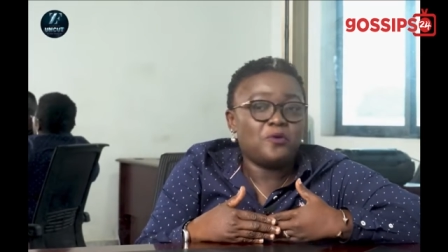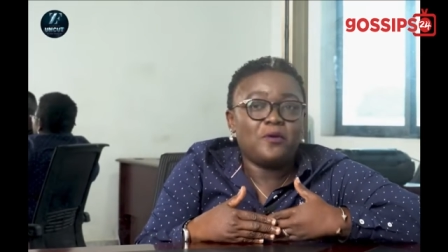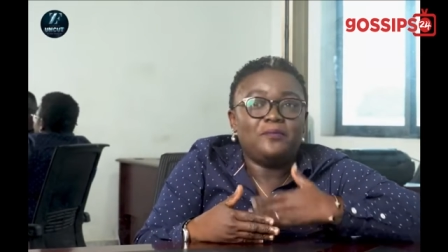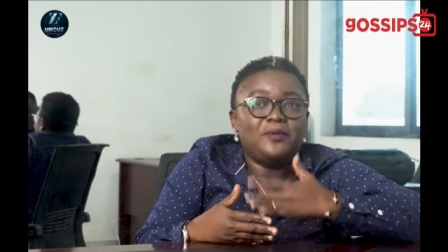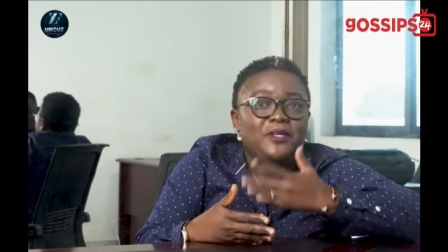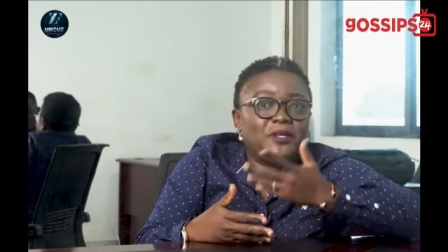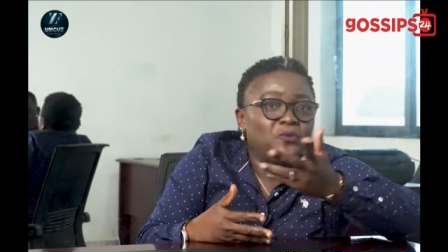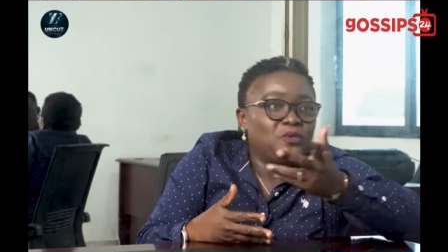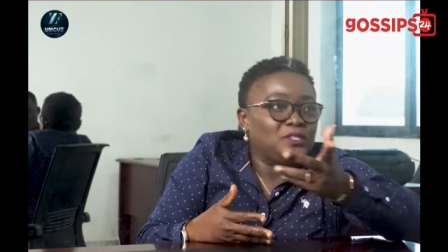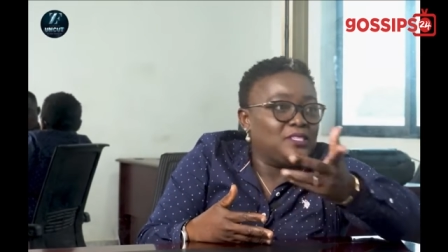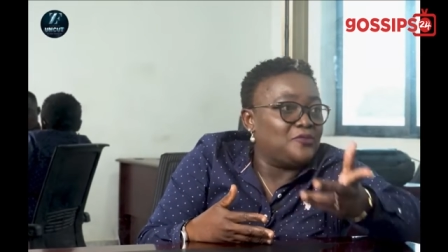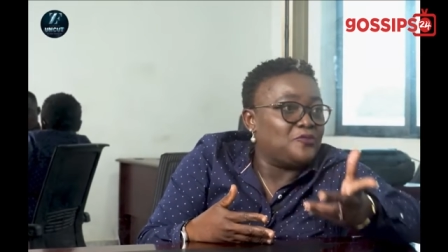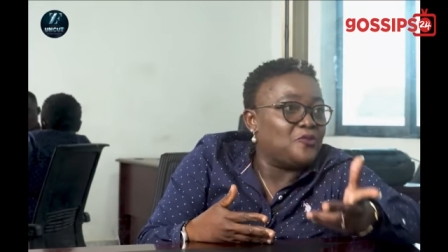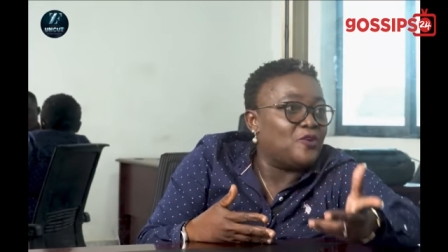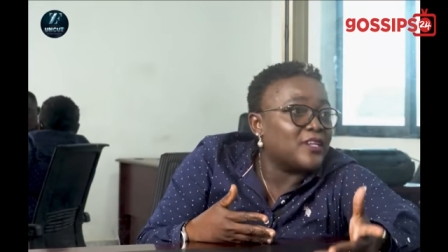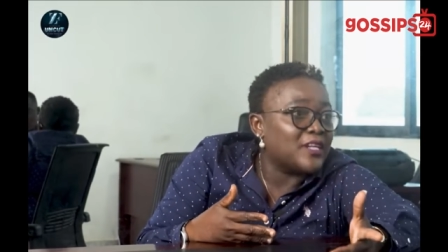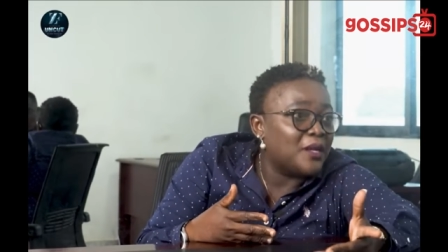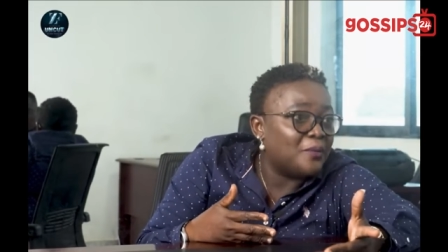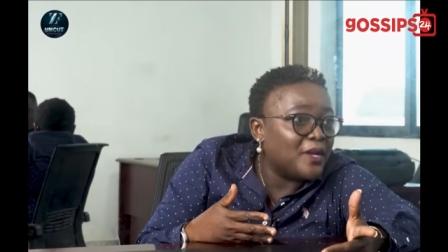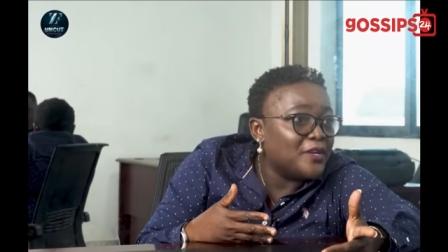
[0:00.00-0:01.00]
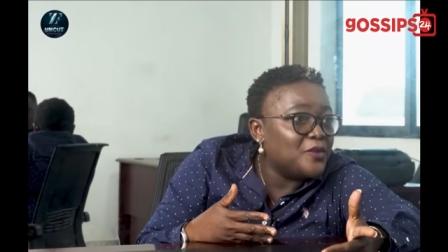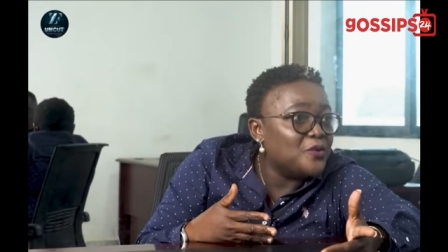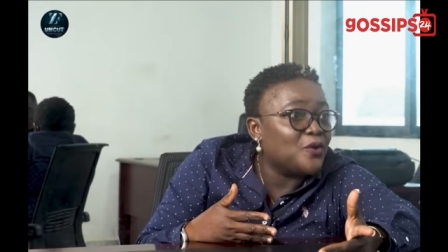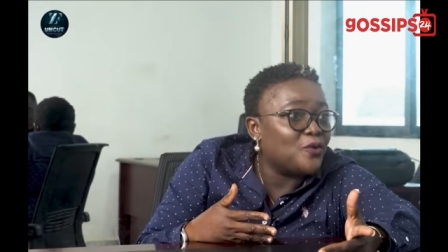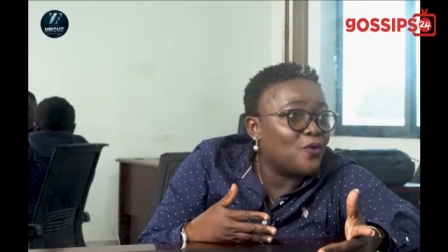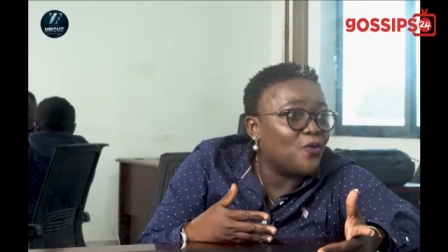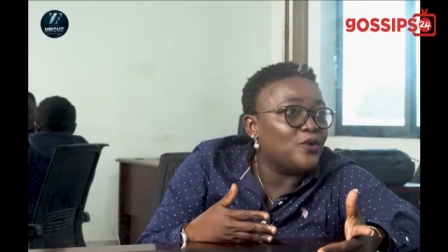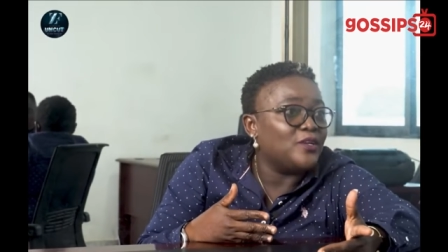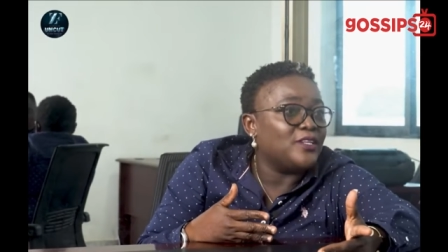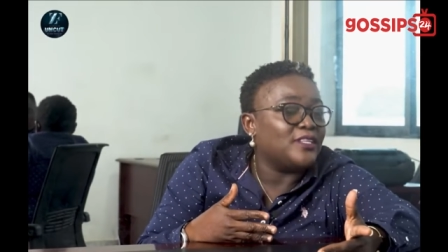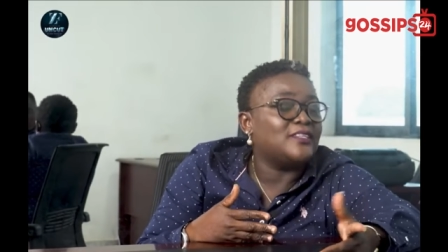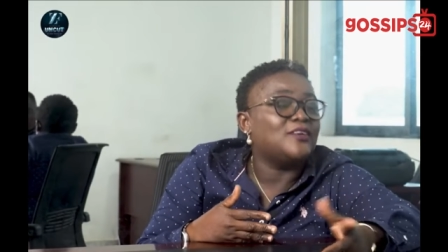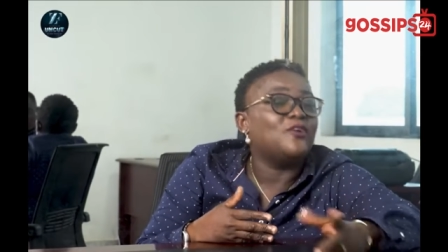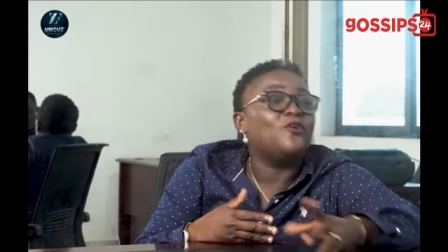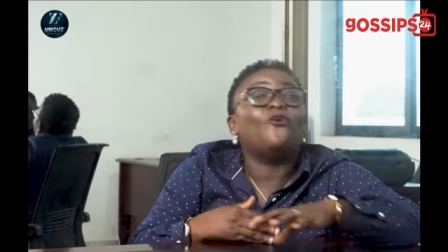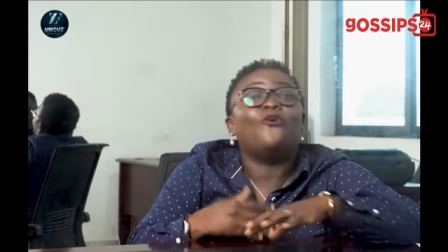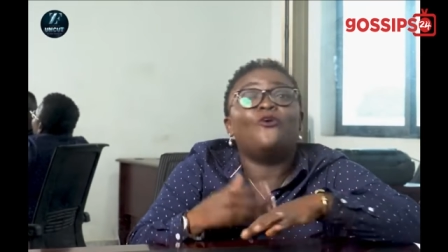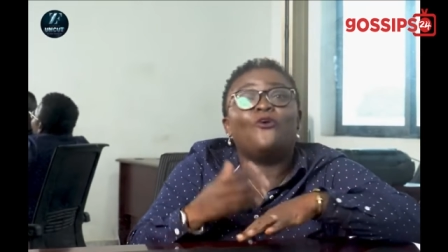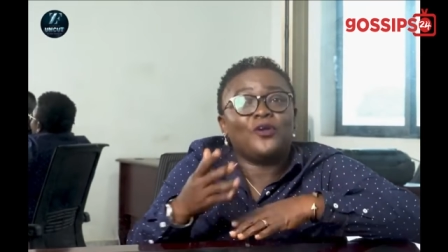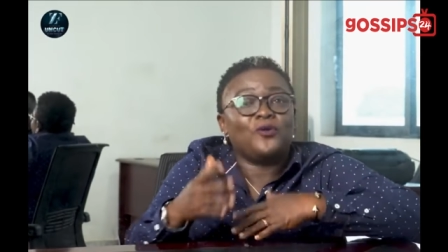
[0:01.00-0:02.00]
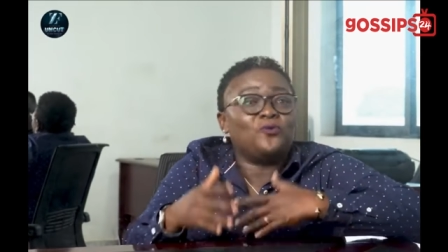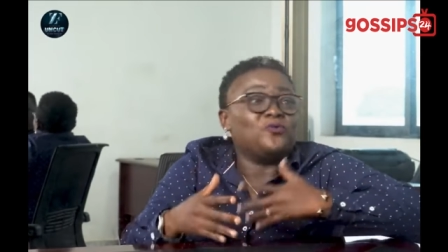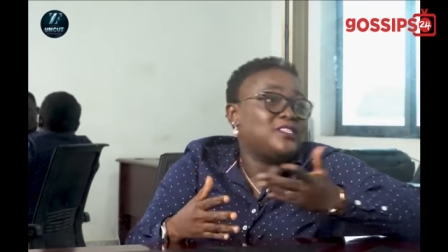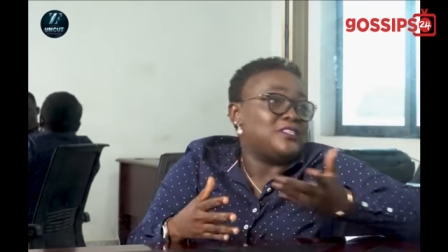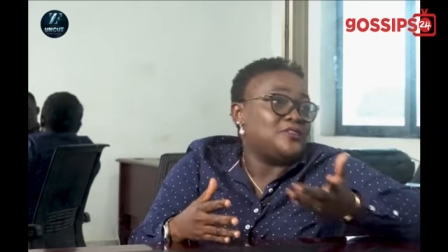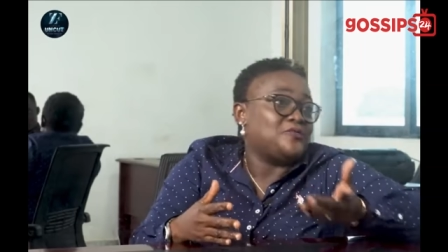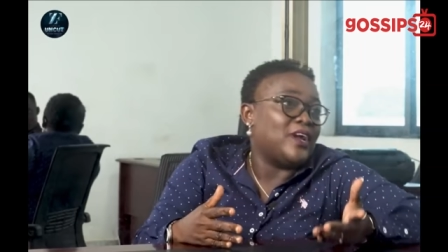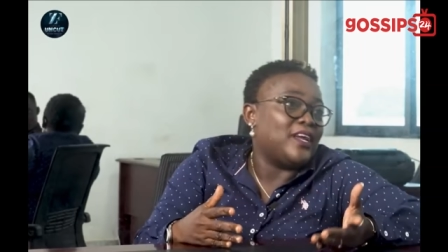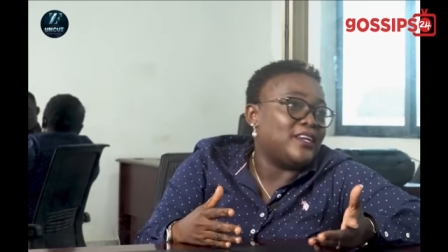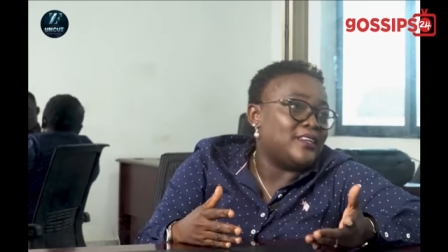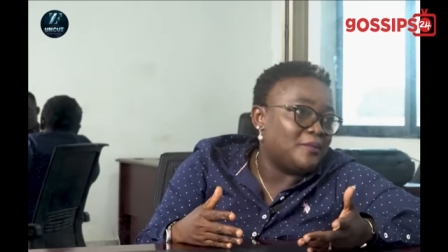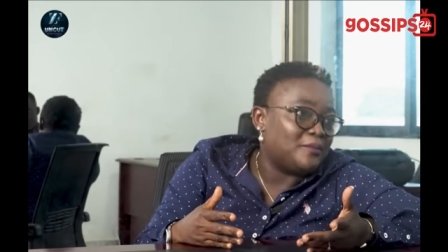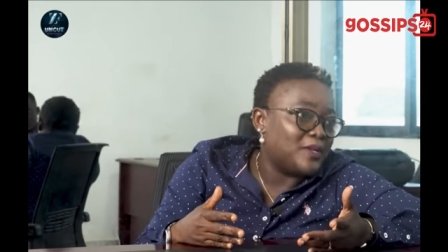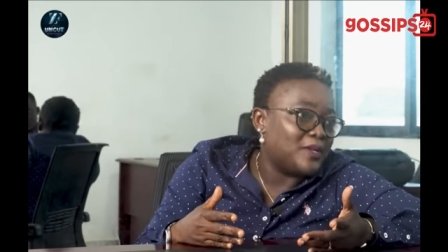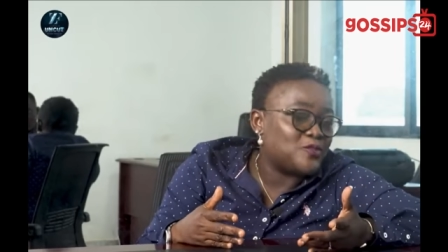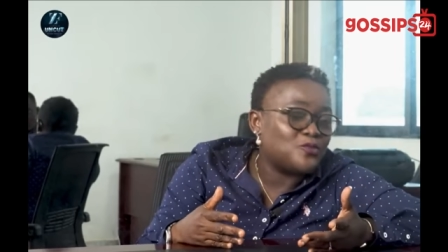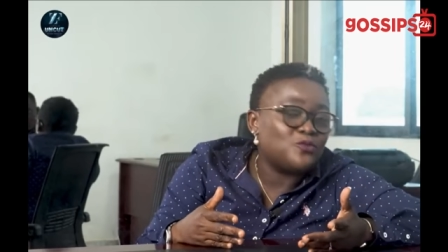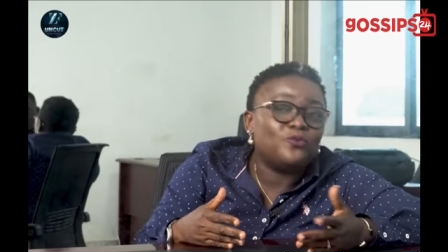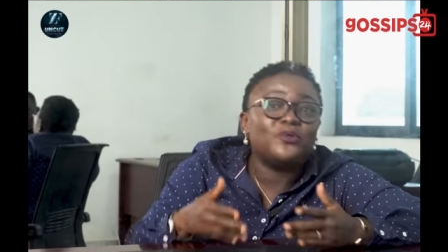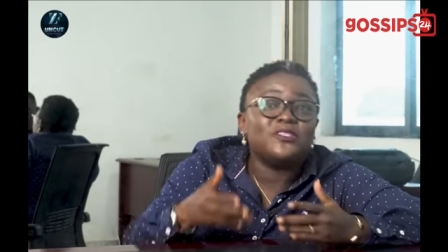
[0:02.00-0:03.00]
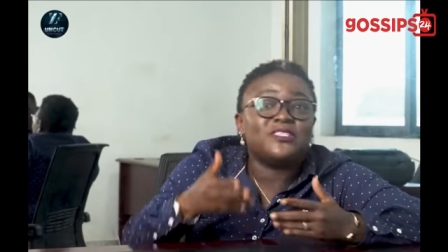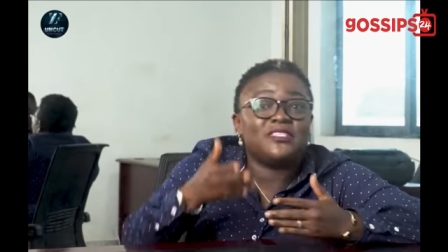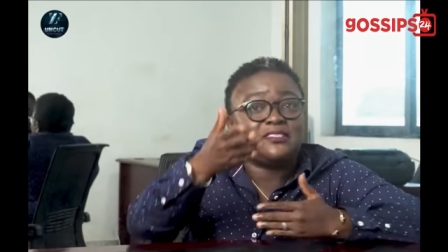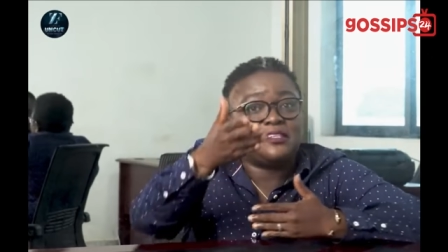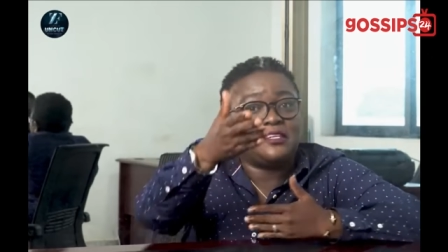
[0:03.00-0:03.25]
Angel TV I say the one Angel na eye edwuma